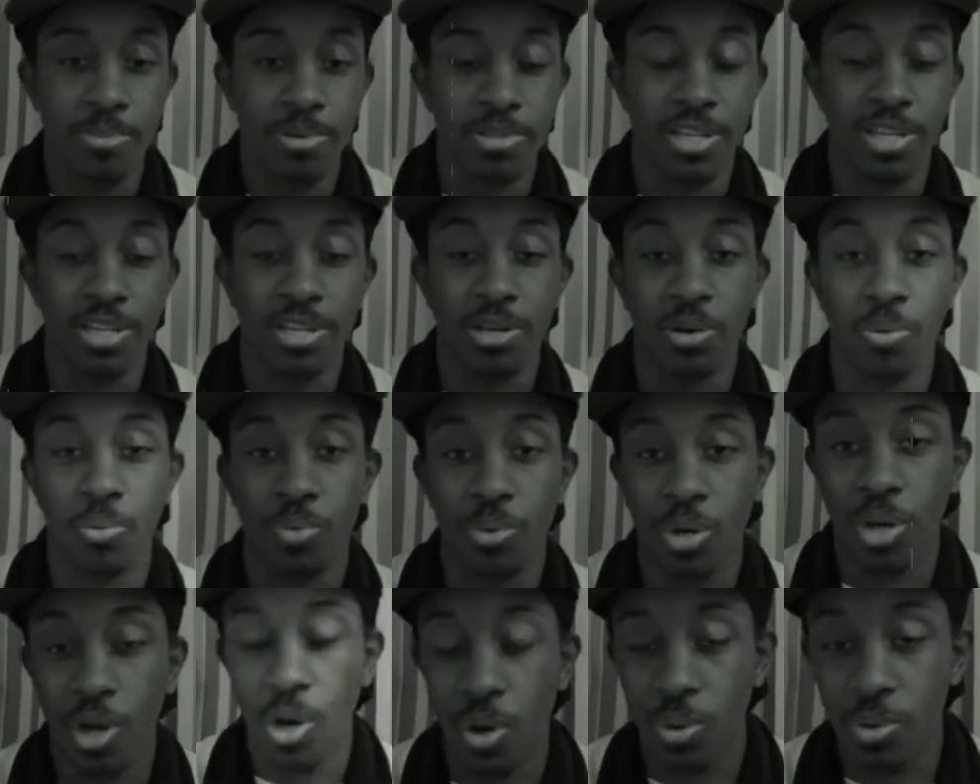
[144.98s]
but they
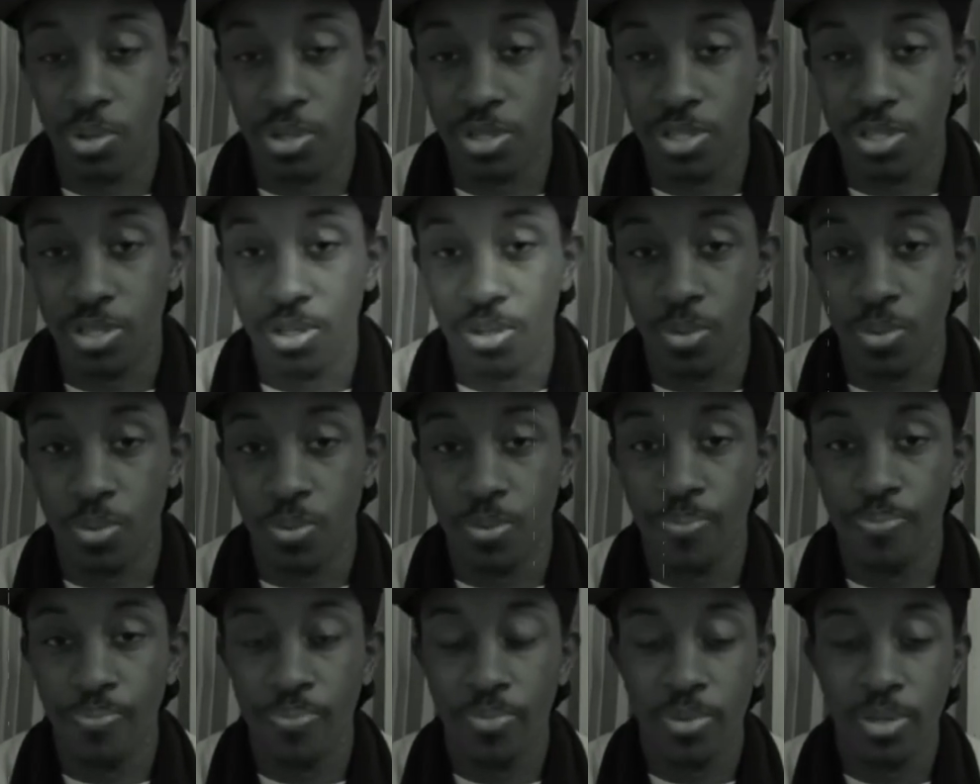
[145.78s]
don't notice
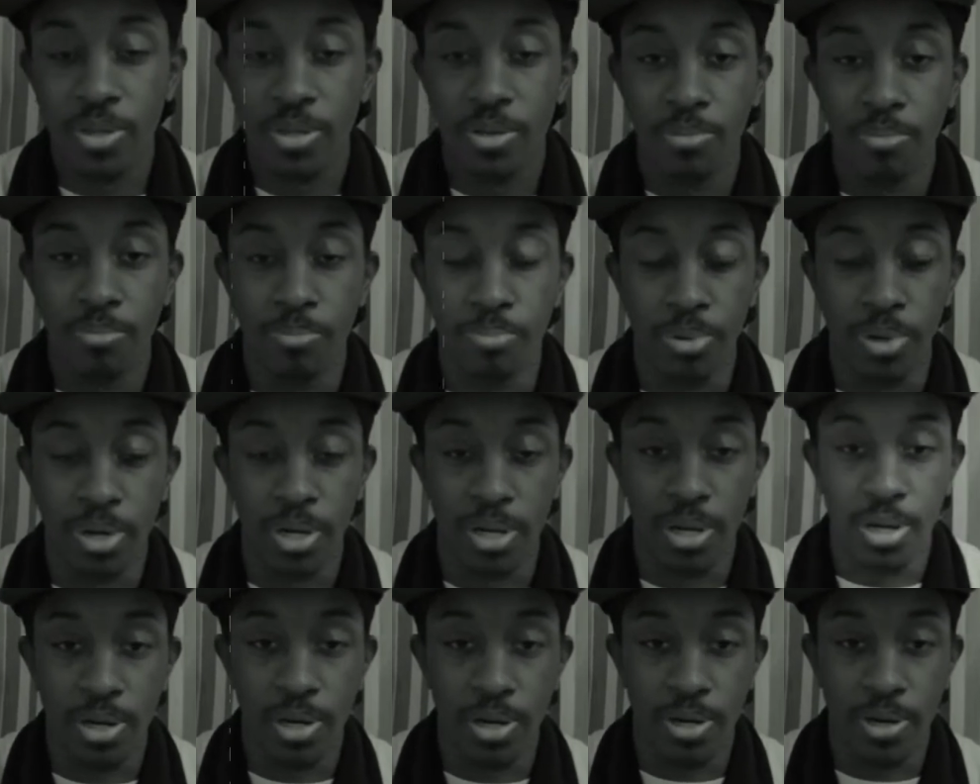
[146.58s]
you. But